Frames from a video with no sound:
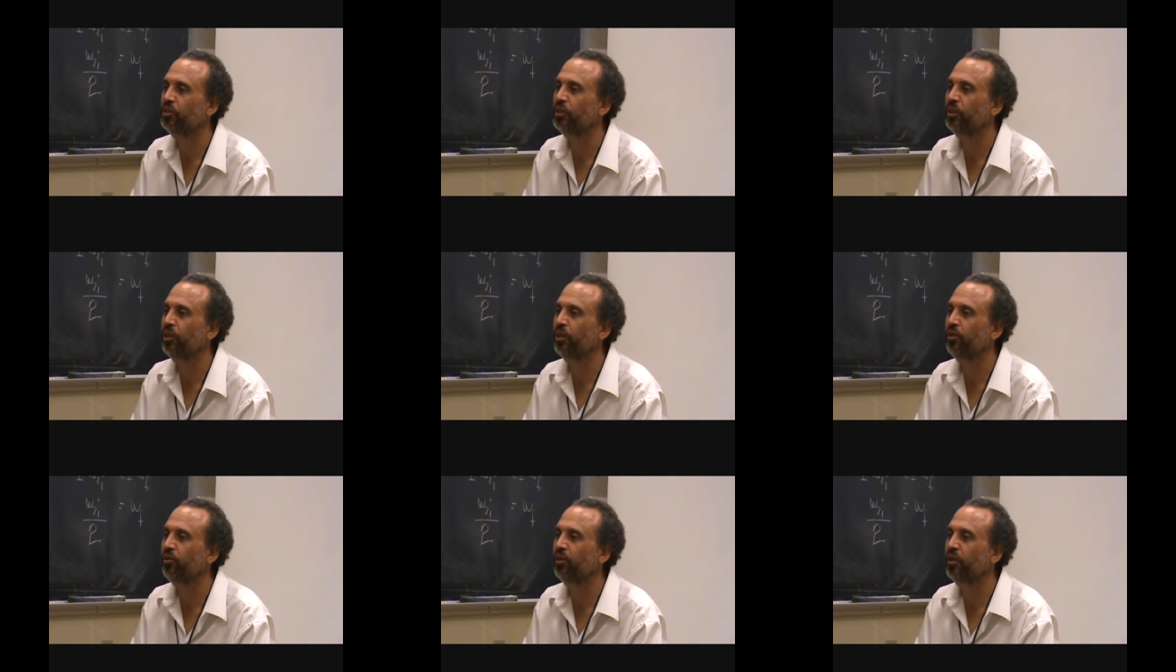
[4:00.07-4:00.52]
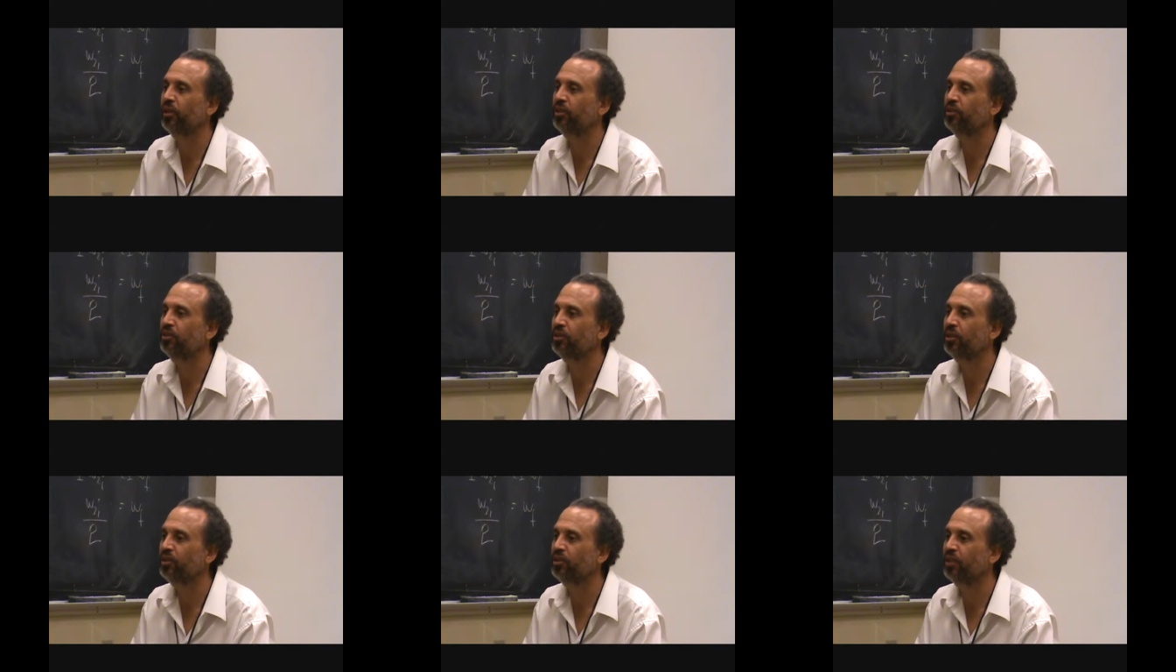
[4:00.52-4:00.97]
engineering
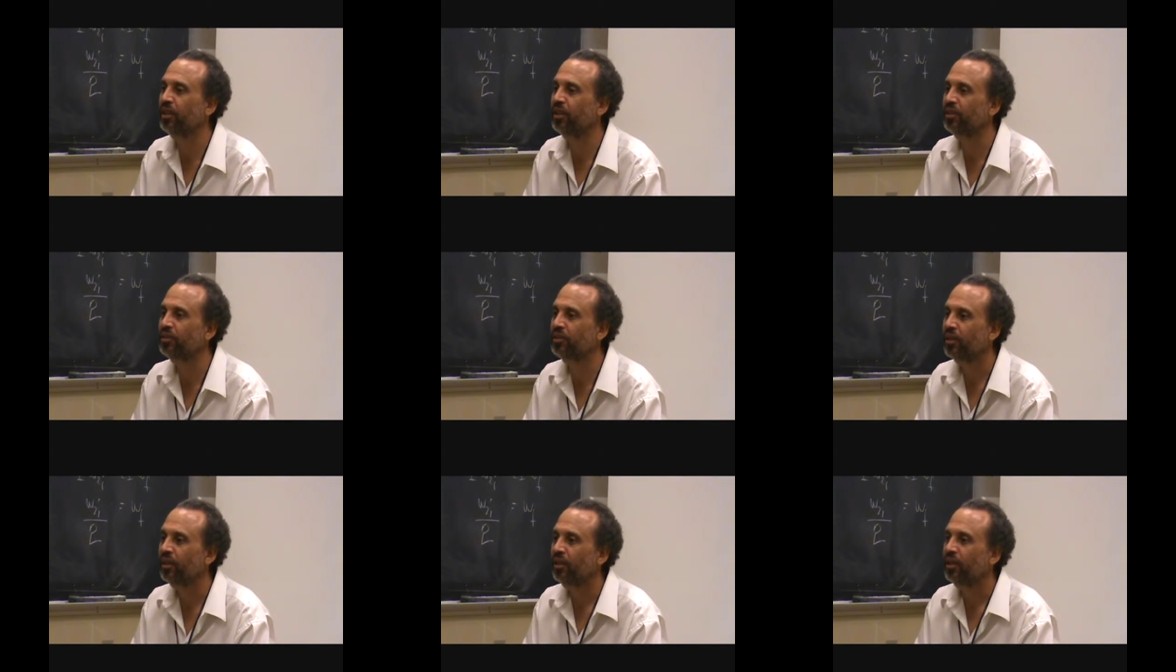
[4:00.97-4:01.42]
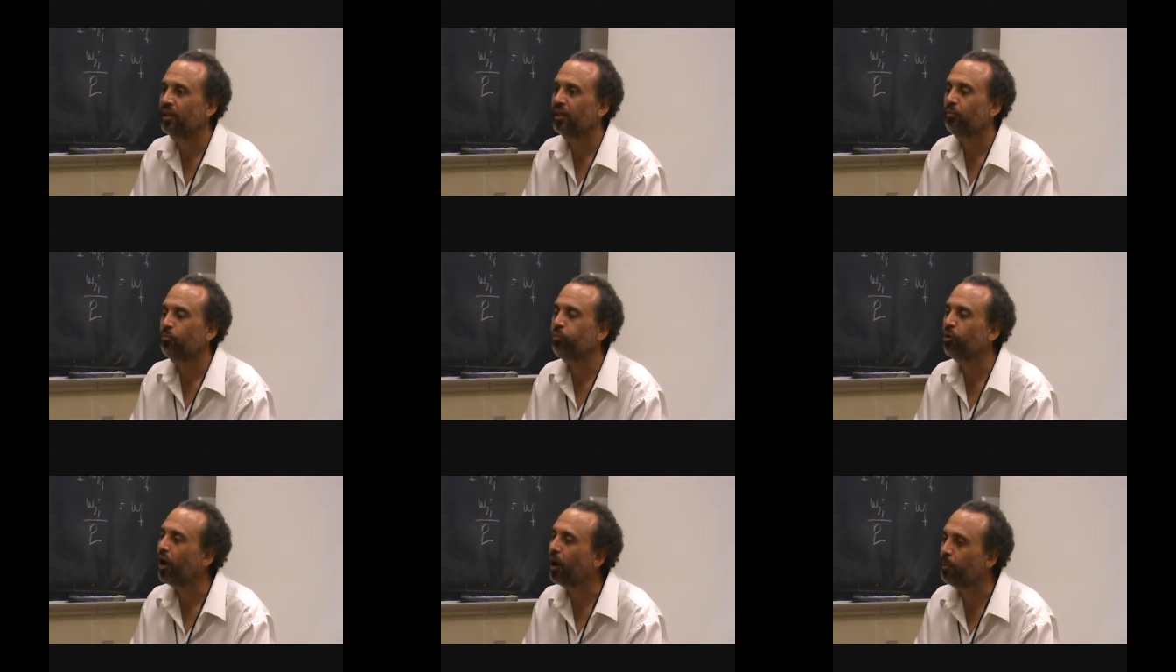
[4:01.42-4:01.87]
such as
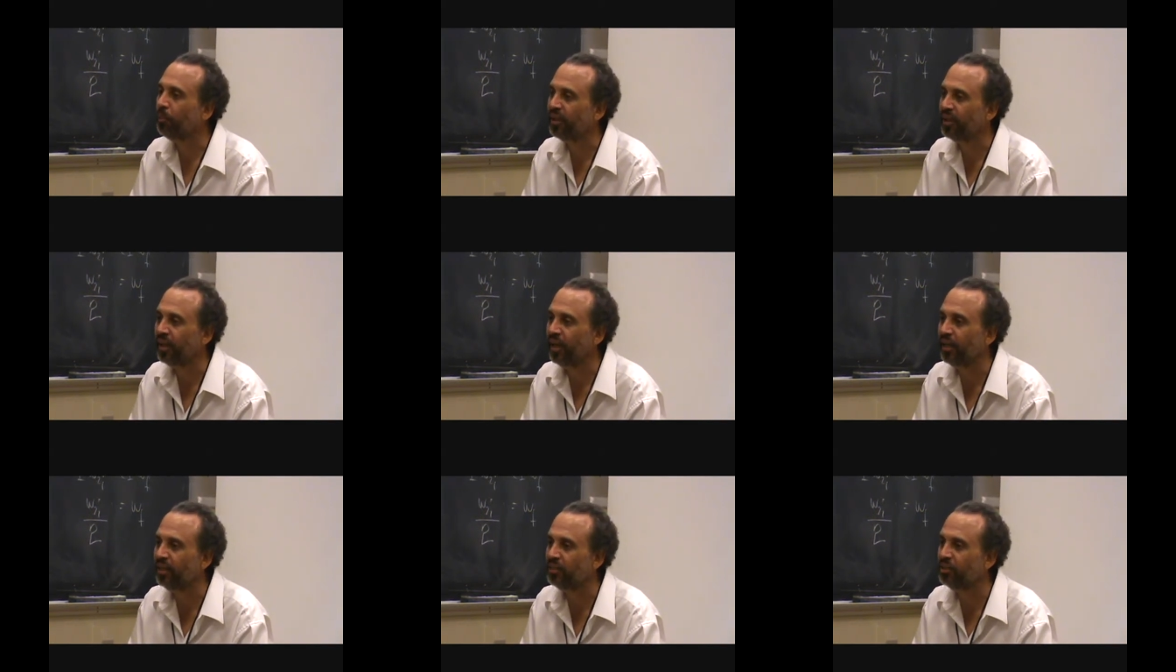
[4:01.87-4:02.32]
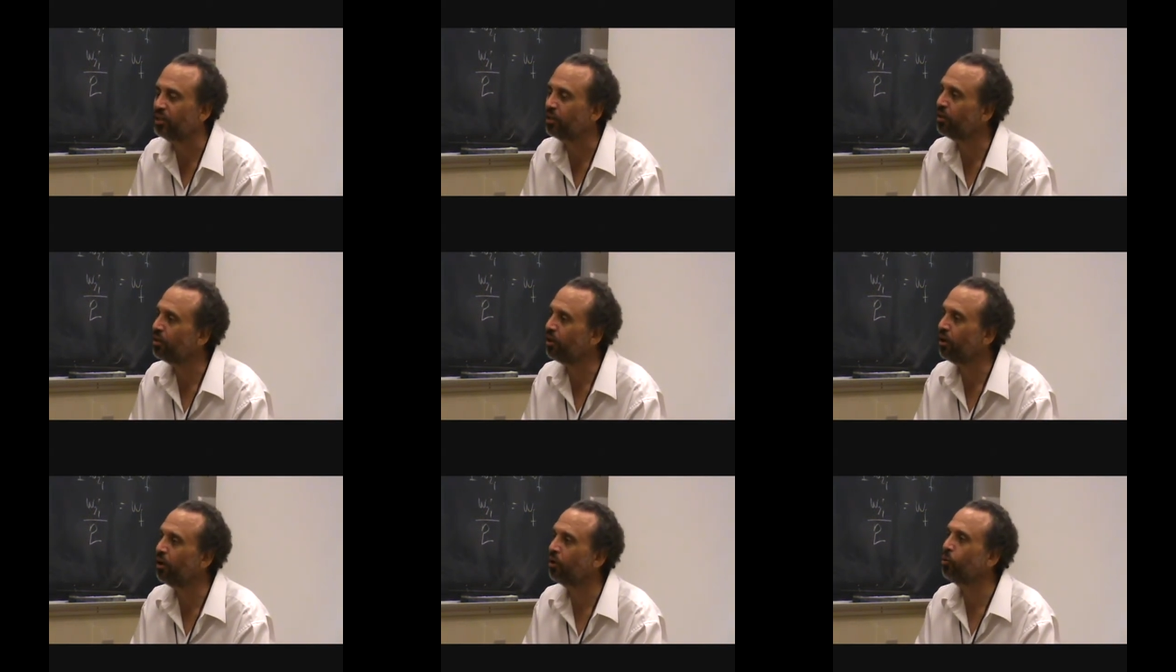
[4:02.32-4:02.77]
propagation
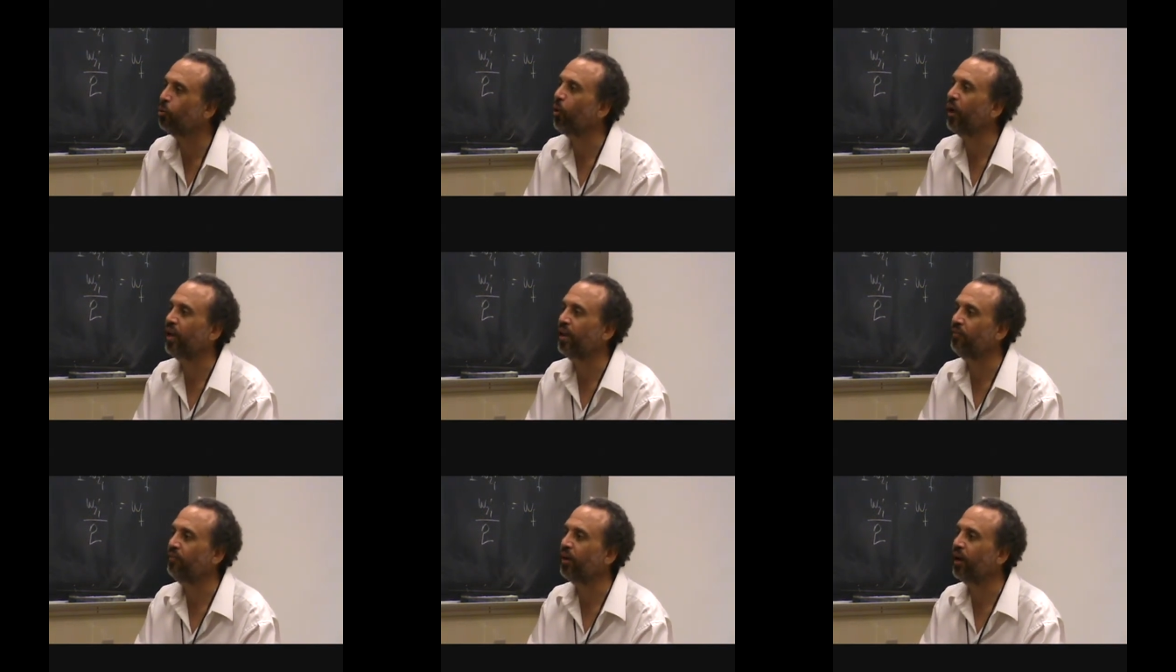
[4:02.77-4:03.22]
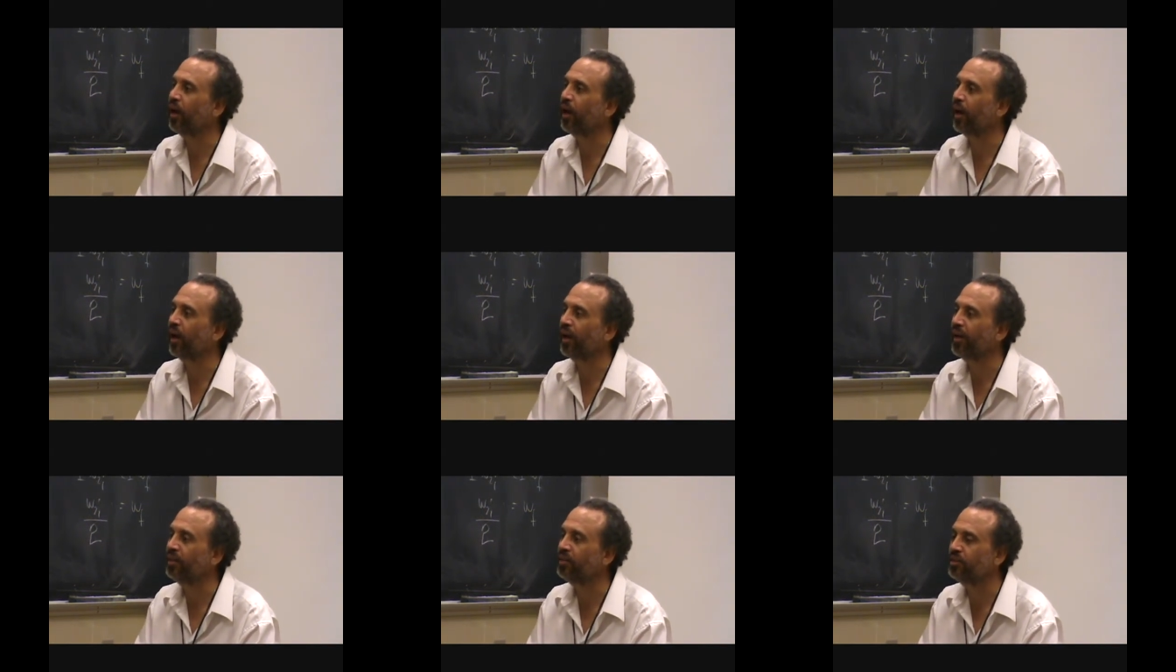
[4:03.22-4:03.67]
along
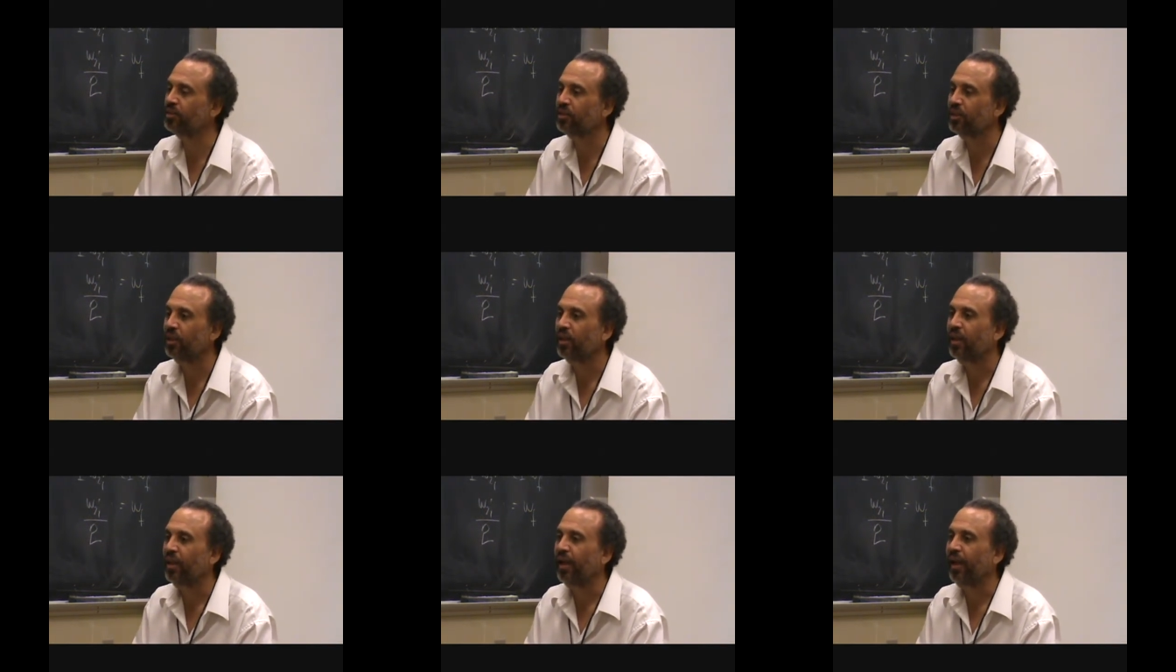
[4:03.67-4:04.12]
waveguides